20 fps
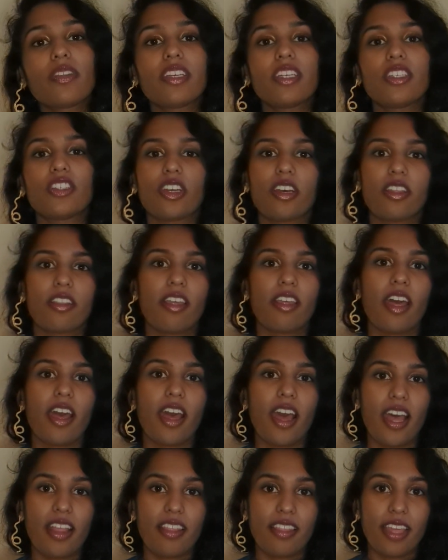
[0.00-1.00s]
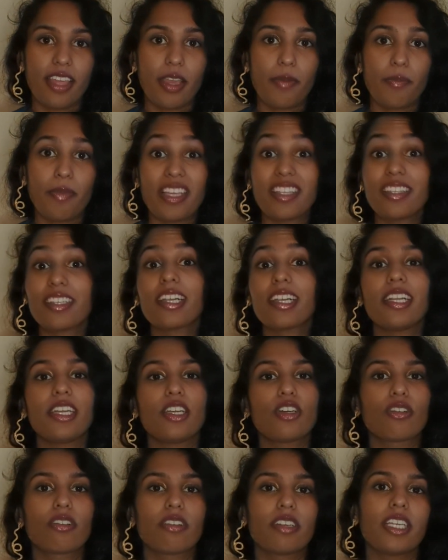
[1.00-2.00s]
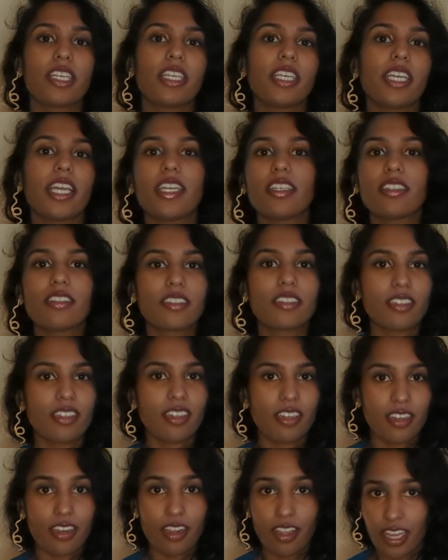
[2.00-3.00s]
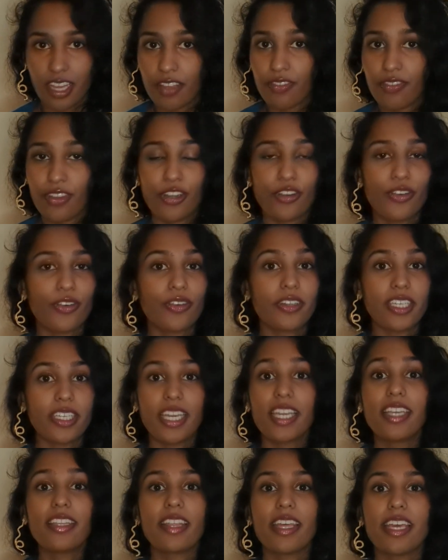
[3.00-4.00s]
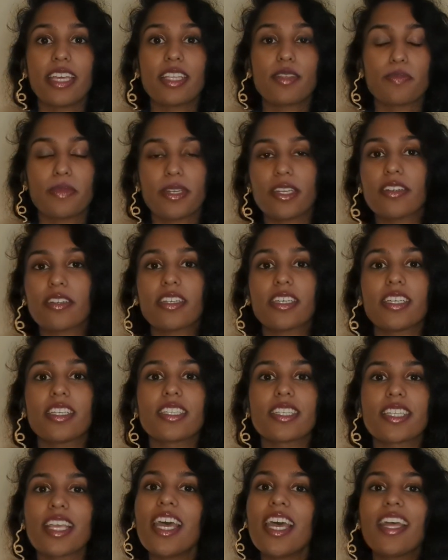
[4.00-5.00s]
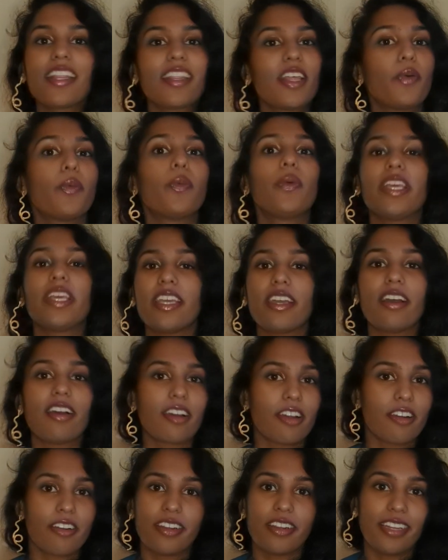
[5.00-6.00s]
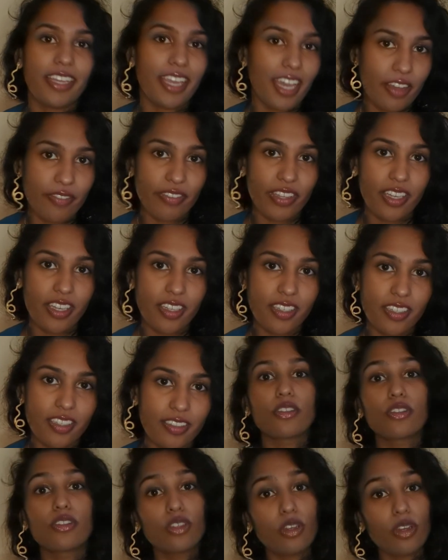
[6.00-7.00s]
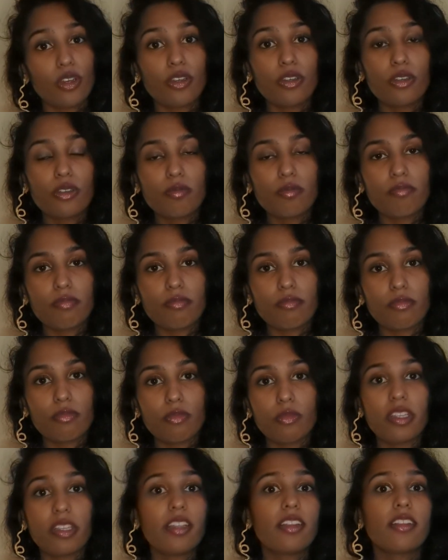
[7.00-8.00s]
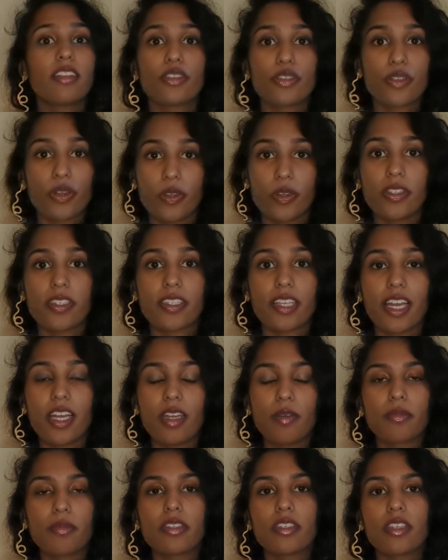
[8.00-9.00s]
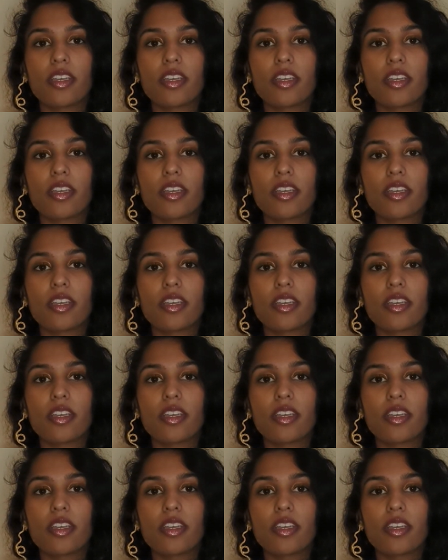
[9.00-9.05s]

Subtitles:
with each other, and they basically create life and create the experience that we are currently having. So within this concept,